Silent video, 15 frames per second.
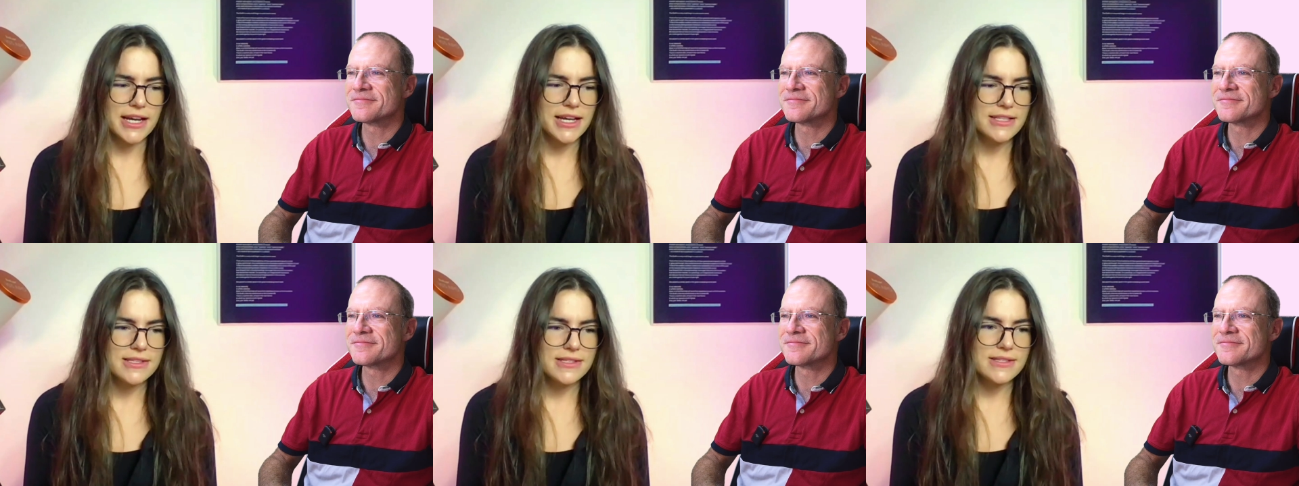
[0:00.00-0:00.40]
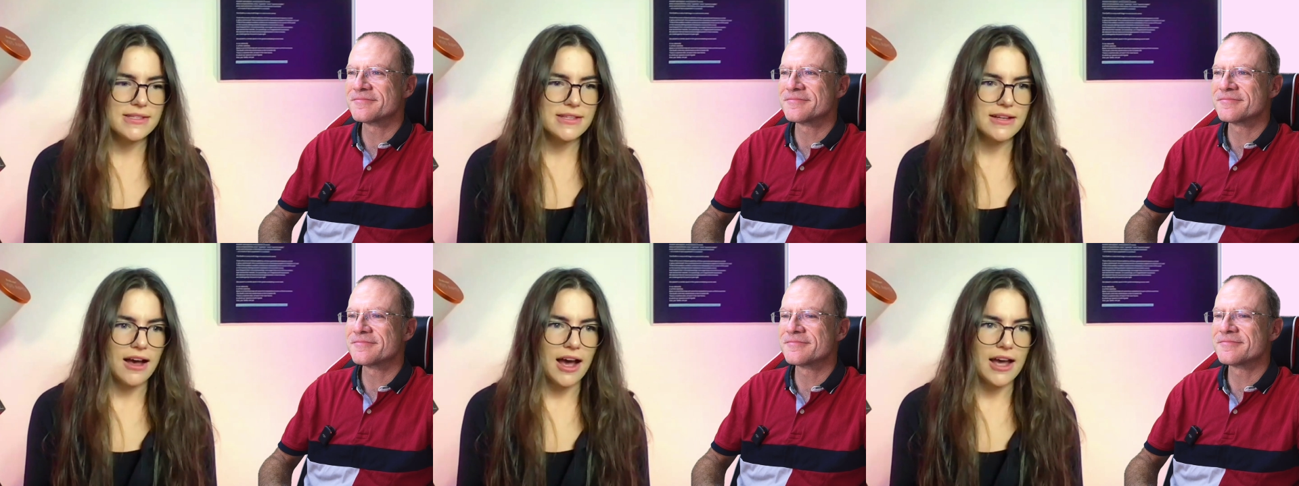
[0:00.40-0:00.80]
Speaker 1: insights,
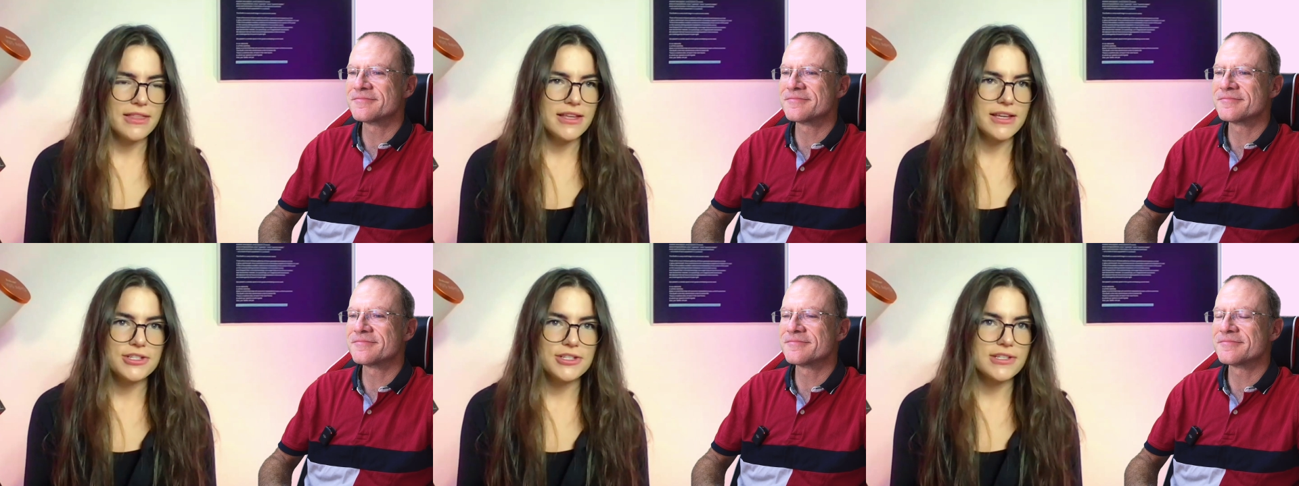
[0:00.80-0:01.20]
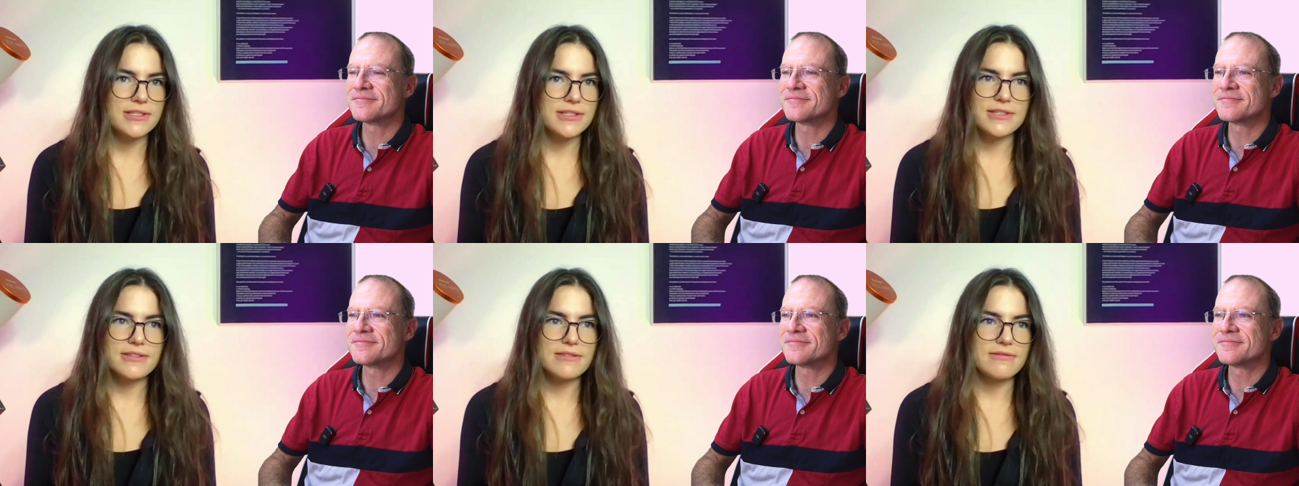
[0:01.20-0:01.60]
I think
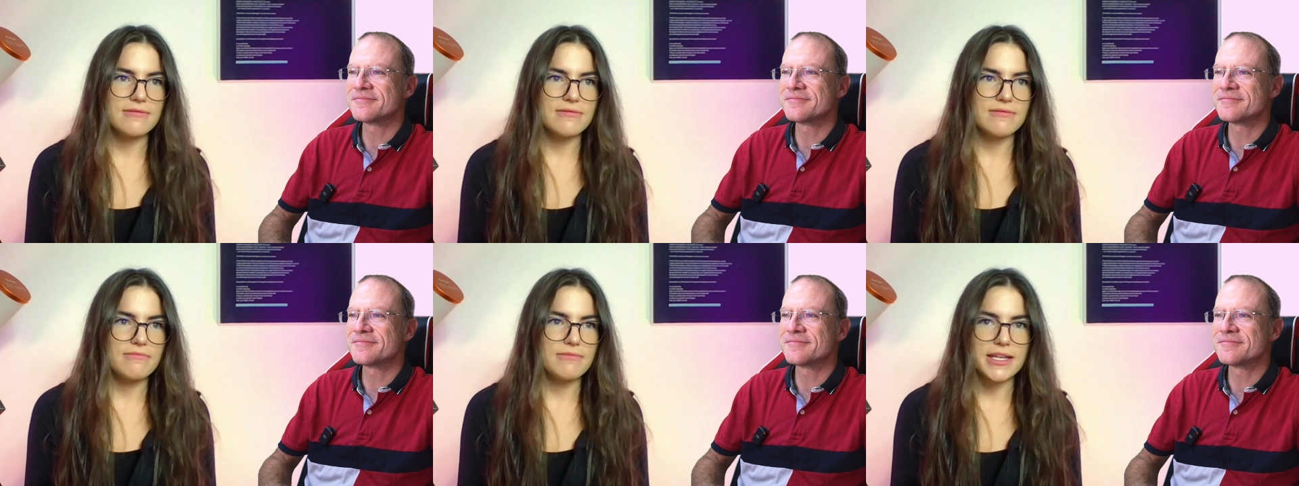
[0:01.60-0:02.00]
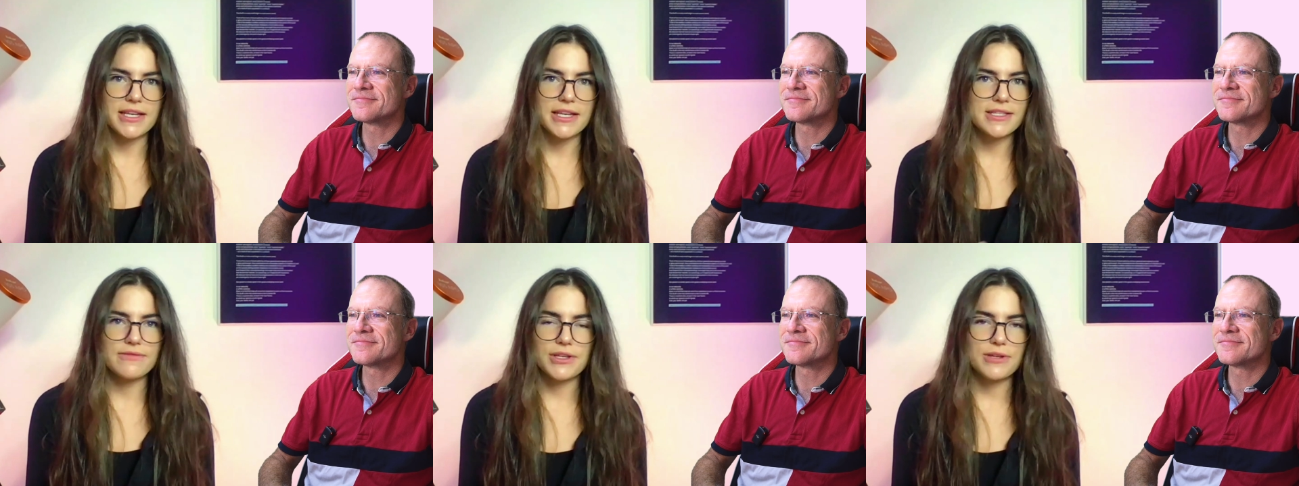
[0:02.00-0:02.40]
just the
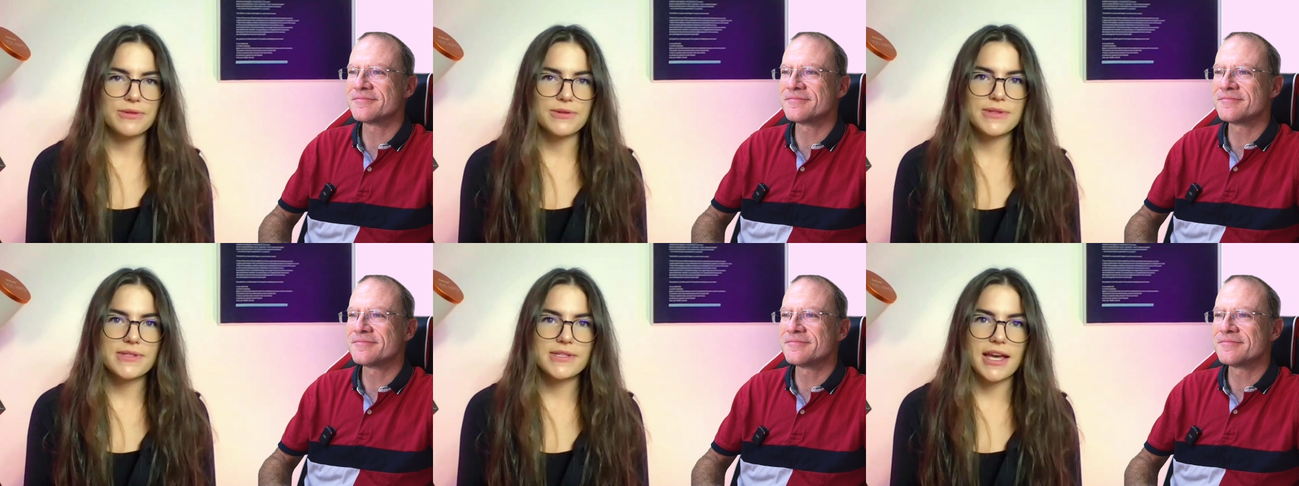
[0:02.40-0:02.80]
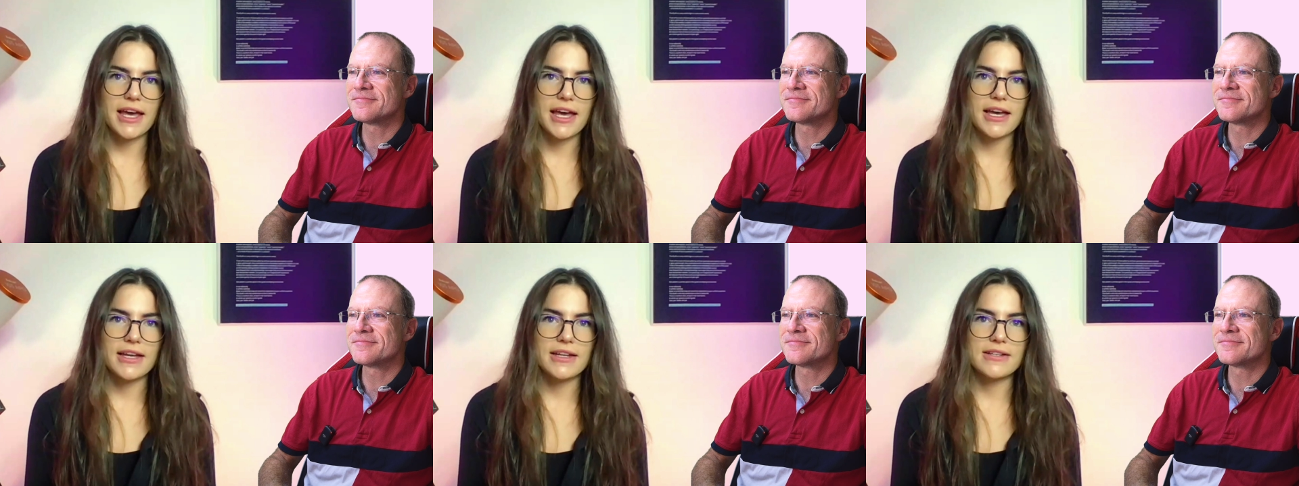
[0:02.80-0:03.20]
ease of use
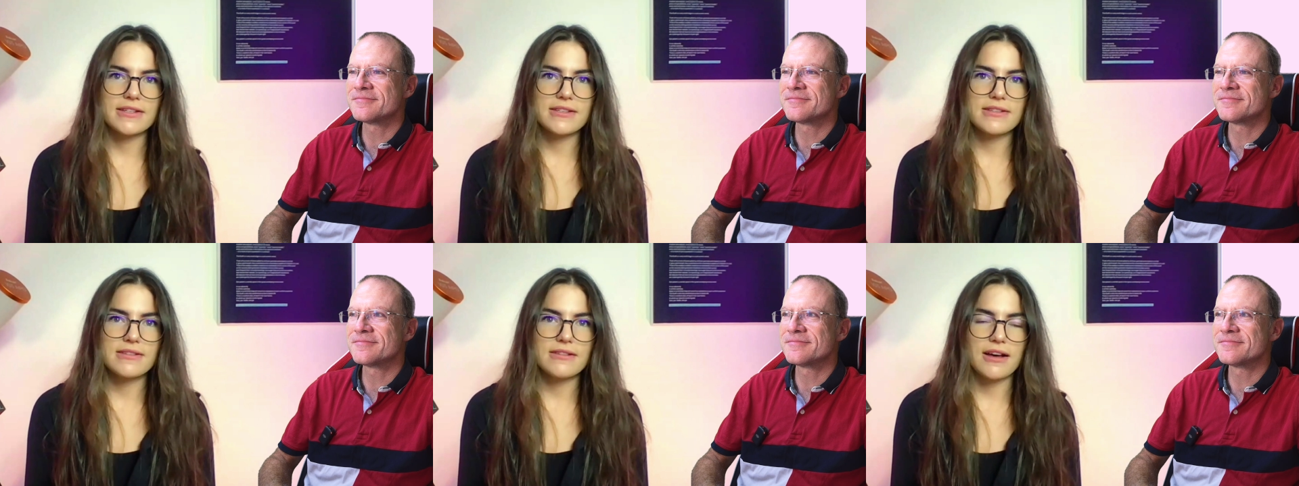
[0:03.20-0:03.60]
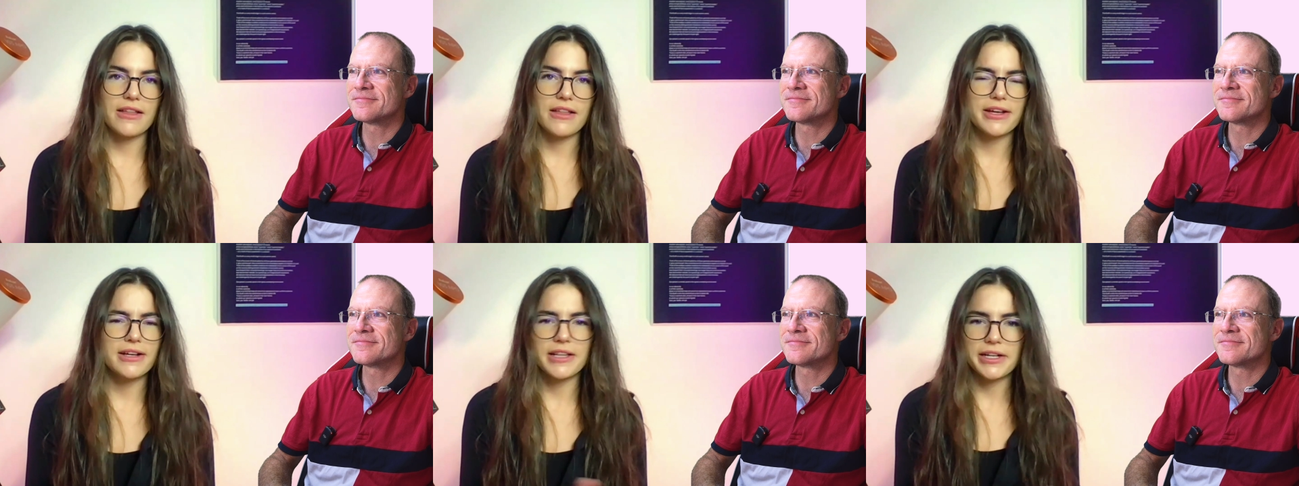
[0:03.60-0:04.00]
and
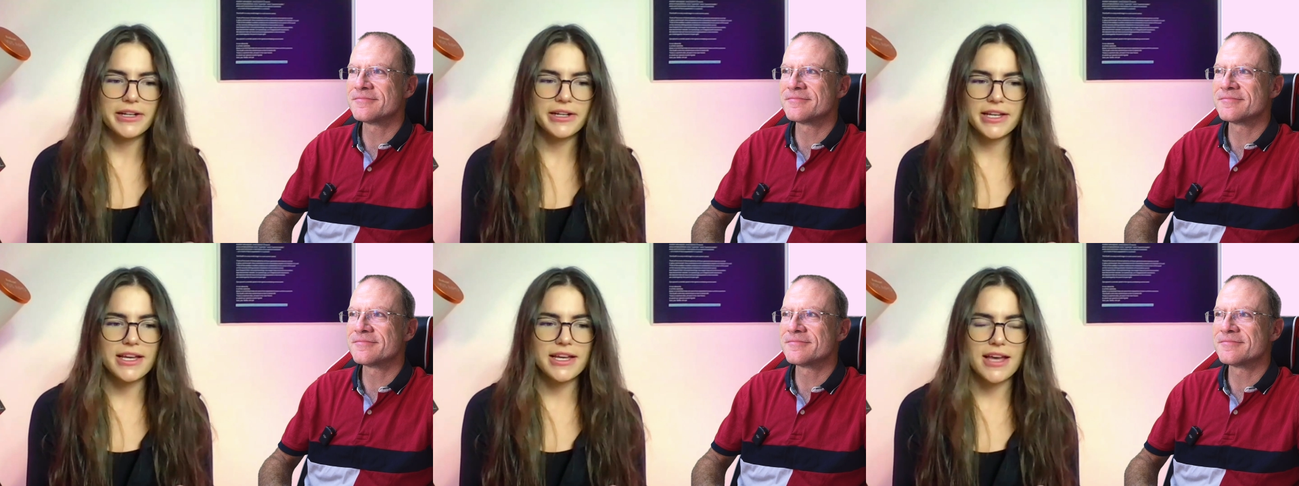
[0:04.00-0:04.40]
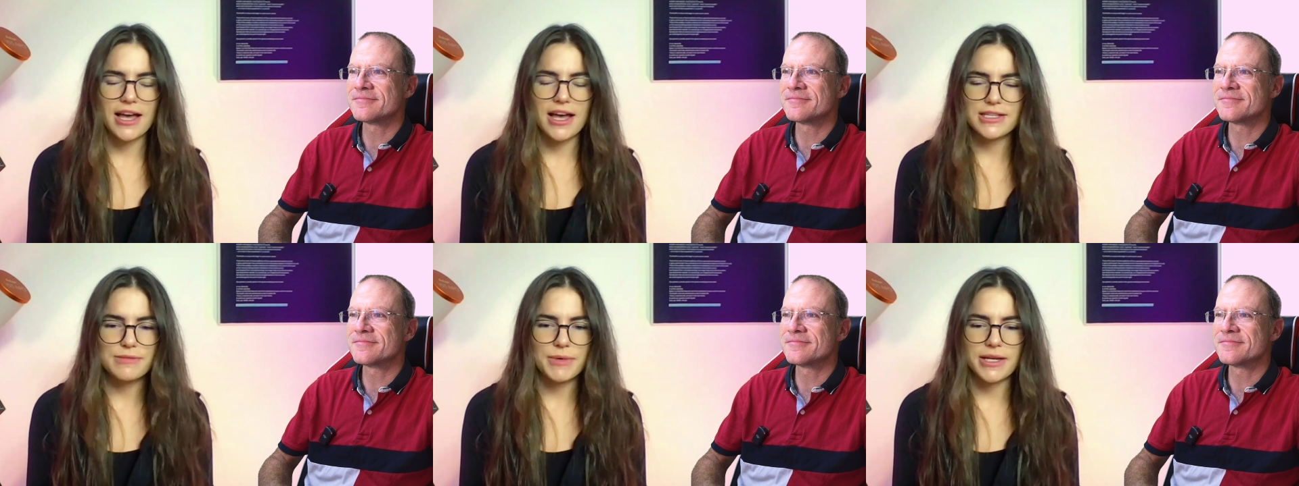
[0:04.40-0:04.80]
uh, the clarity
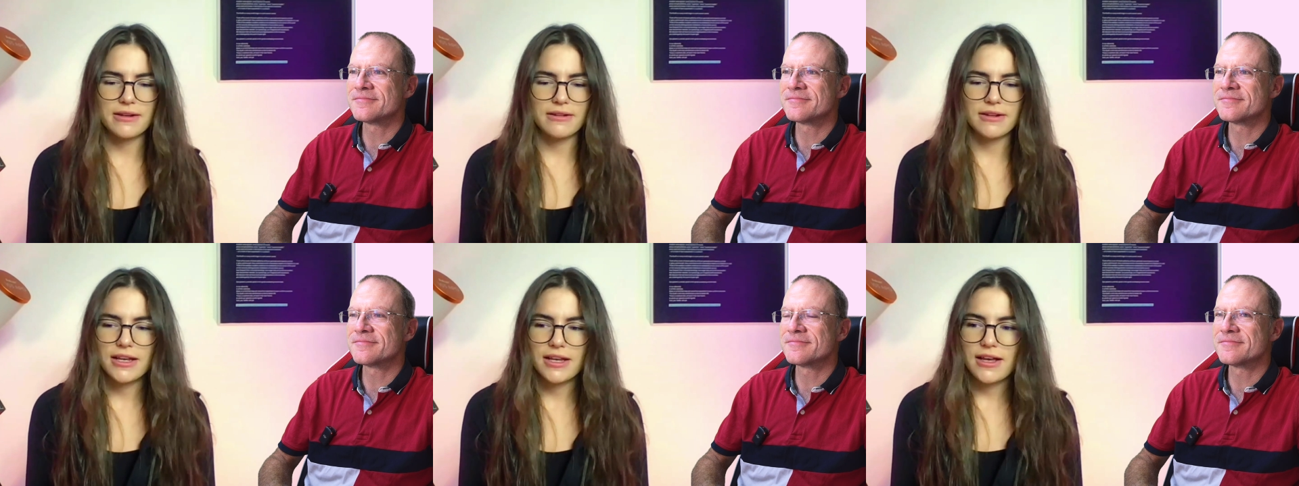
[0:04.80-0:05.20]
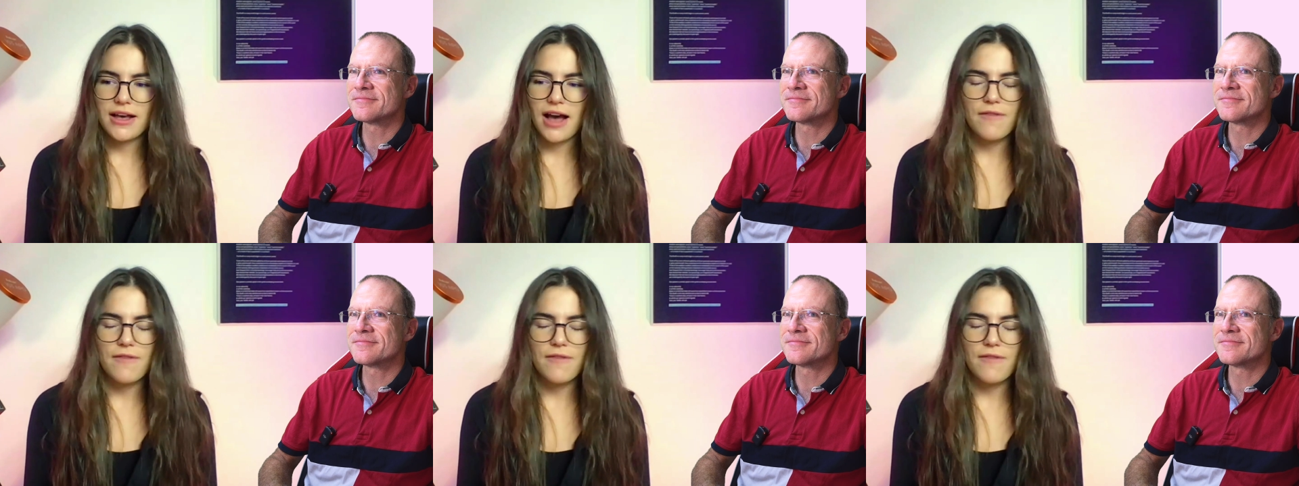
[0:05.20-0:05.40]
has been,